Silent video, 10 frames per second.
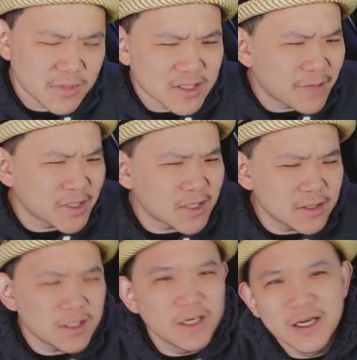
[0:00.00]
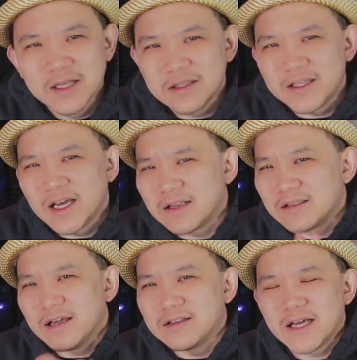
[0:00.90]
Does that make sense? They are
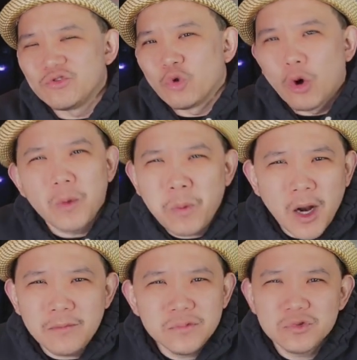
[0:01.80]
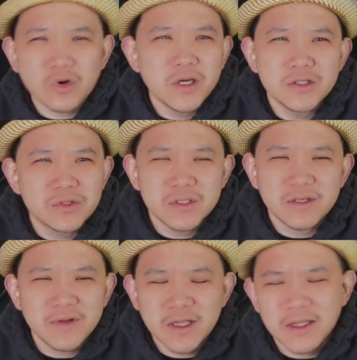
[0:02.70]
normal problem, dry issue and
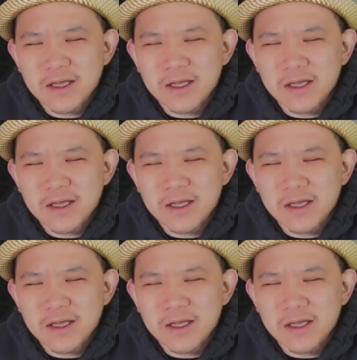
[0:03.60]
stuff like that.